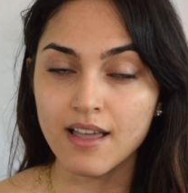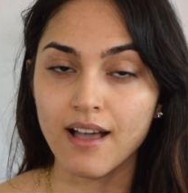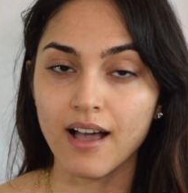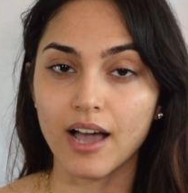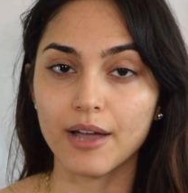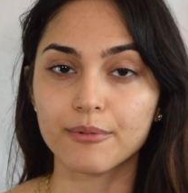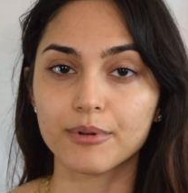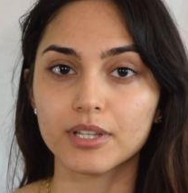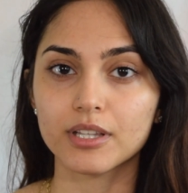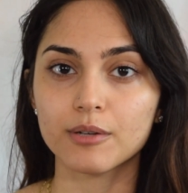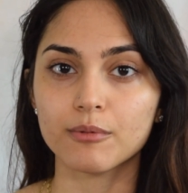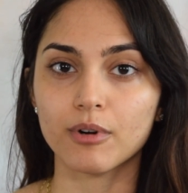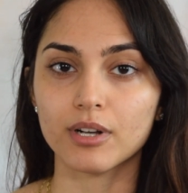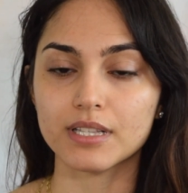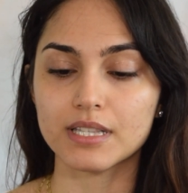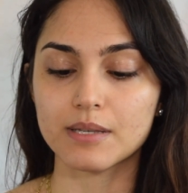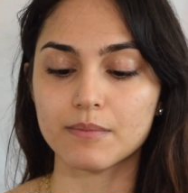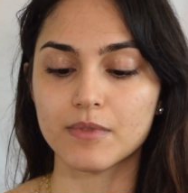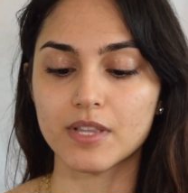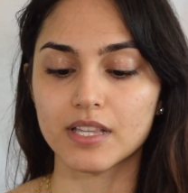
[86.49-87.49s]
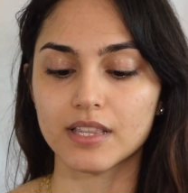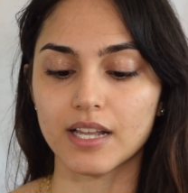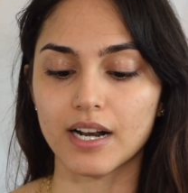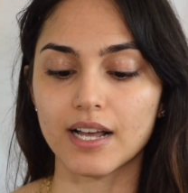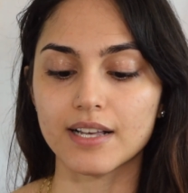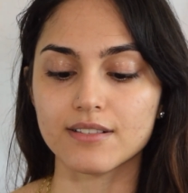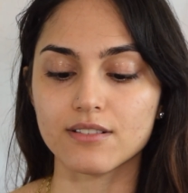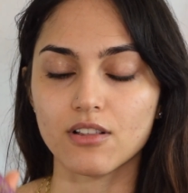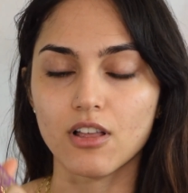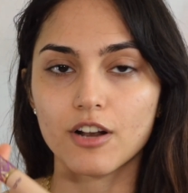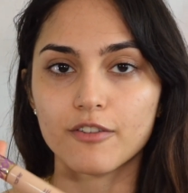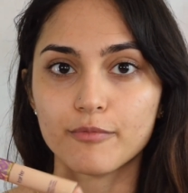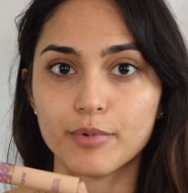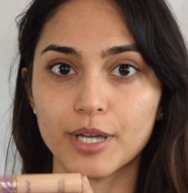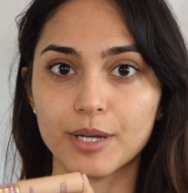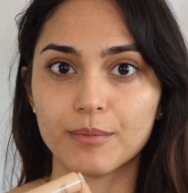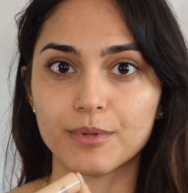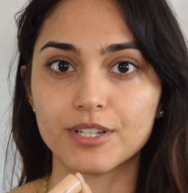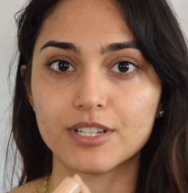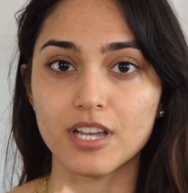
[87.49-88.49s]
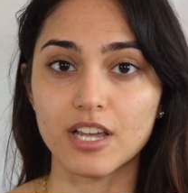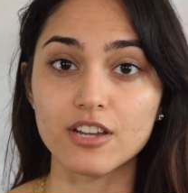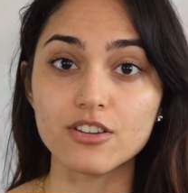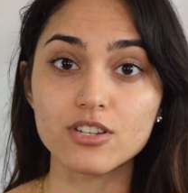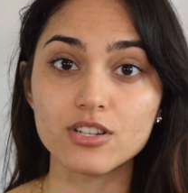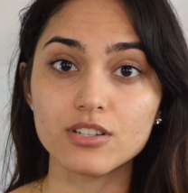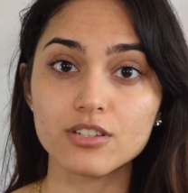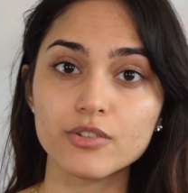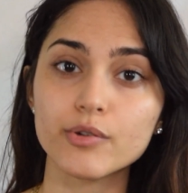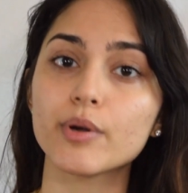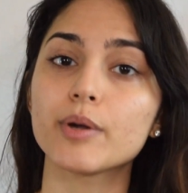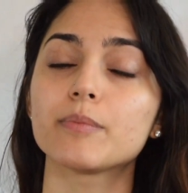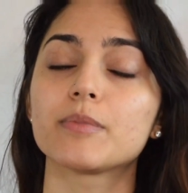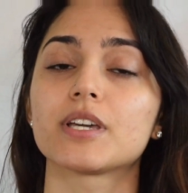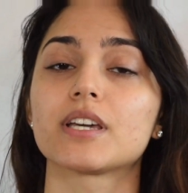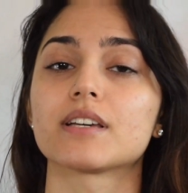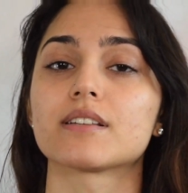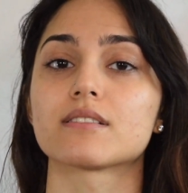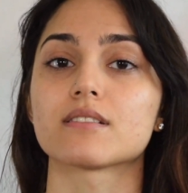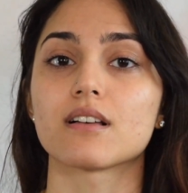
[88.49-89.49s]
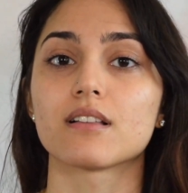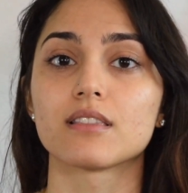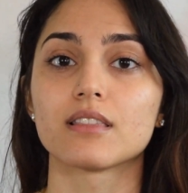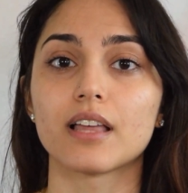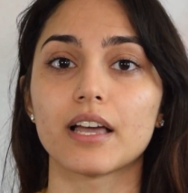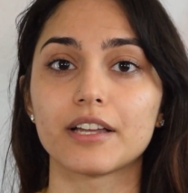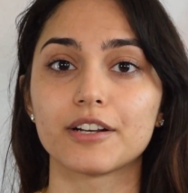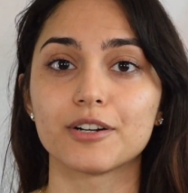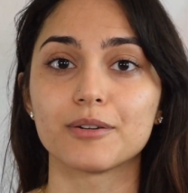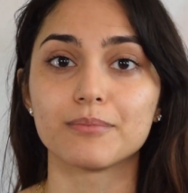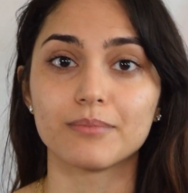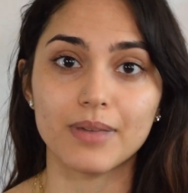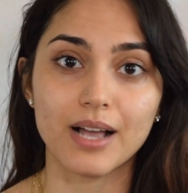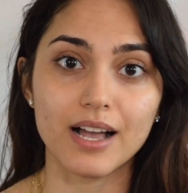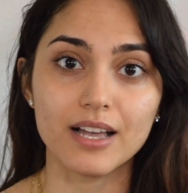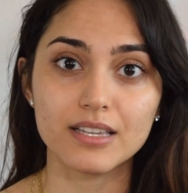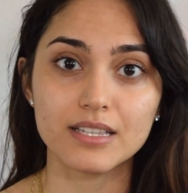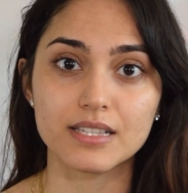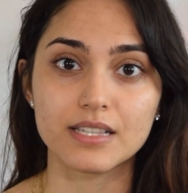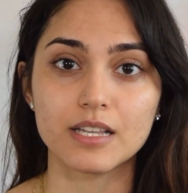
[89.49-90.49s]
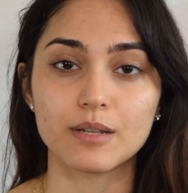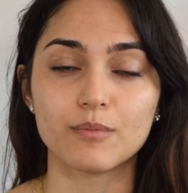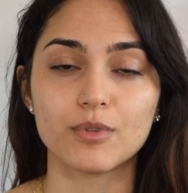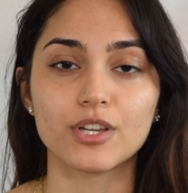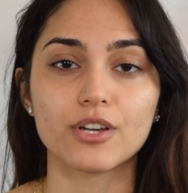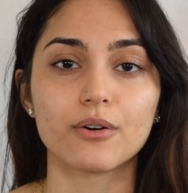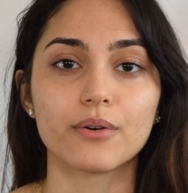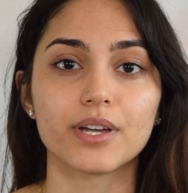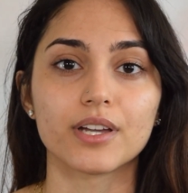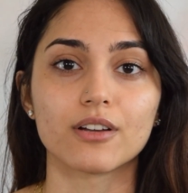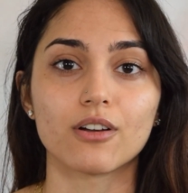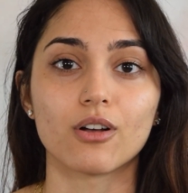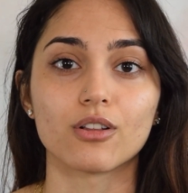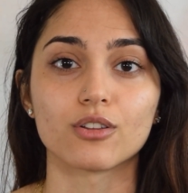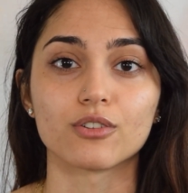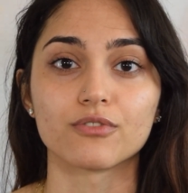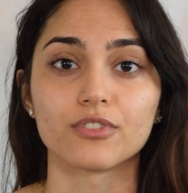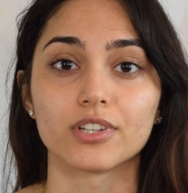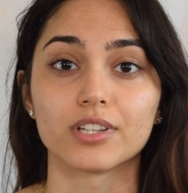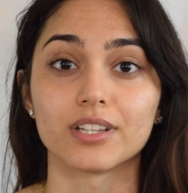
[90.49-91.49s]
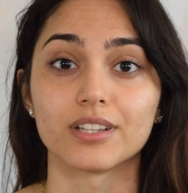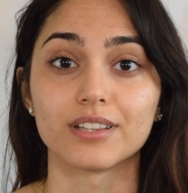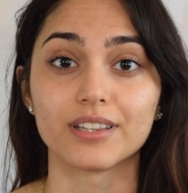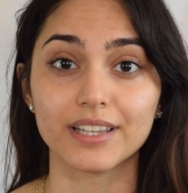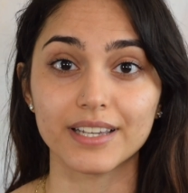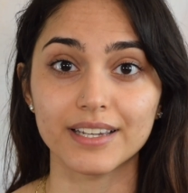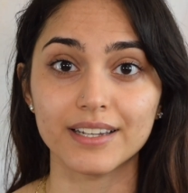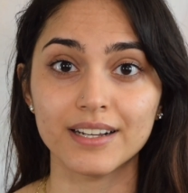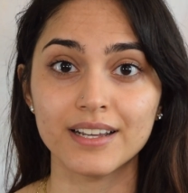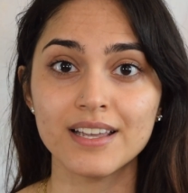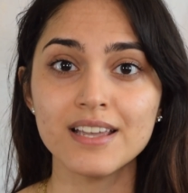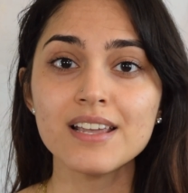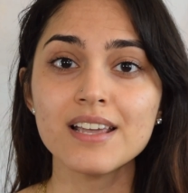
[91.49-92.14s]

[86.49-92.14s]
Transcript: I really want something that has a lot of pigmentation to it because a lighter matte is going to be going all over the lid,